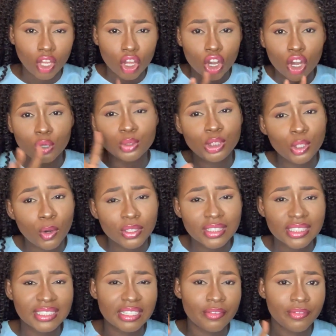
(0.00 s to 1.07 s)
although
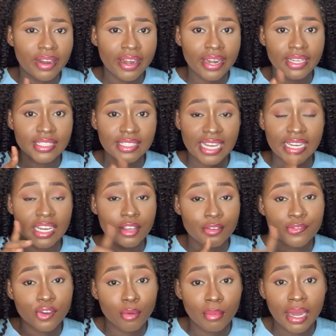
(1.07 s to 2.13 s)
this is an
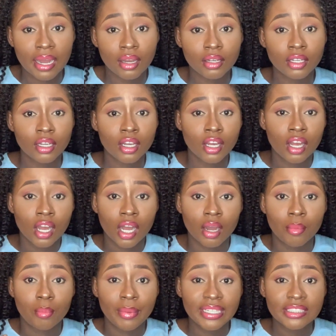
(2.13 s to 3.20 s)
informal
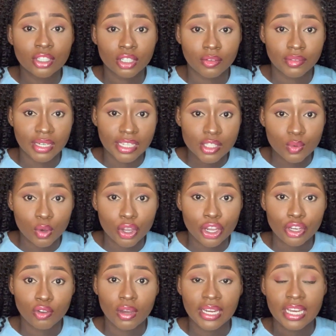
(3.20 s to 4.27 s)
method of
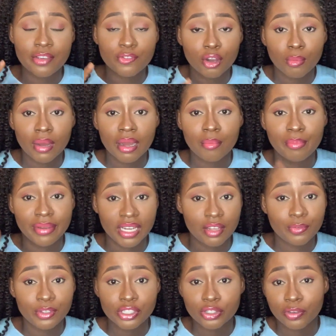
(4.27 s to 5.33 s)
networking, or an informal
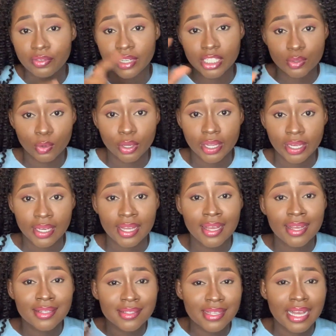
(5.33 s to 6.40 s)
benefit of networking,
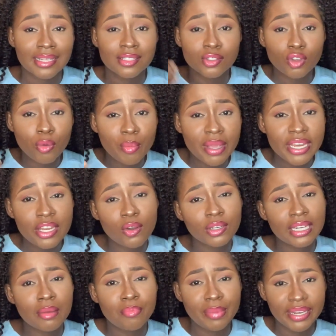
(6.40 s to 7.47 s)
there are so many
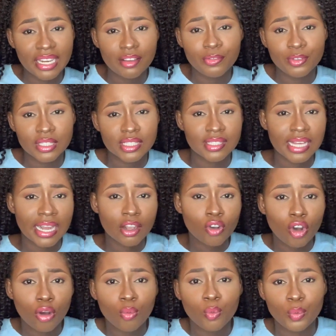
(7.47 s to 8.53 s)
other benefits that
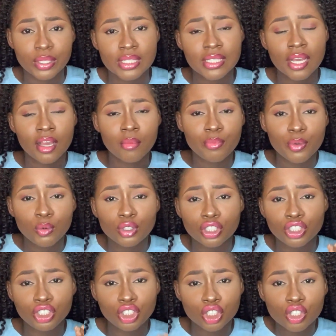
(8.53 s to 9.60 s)
come with
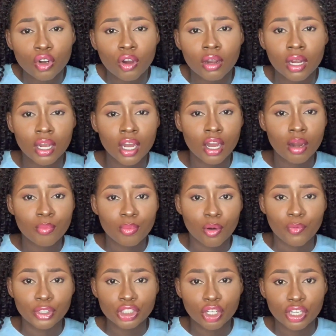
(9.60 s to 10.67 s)
building strong
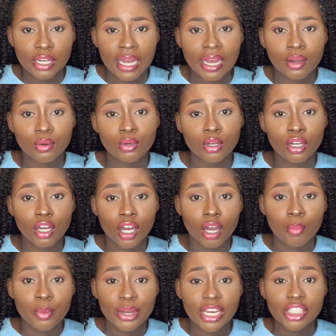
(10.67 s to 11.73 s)
professional
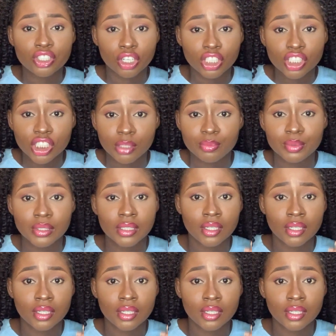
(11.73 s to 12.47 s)
relationships,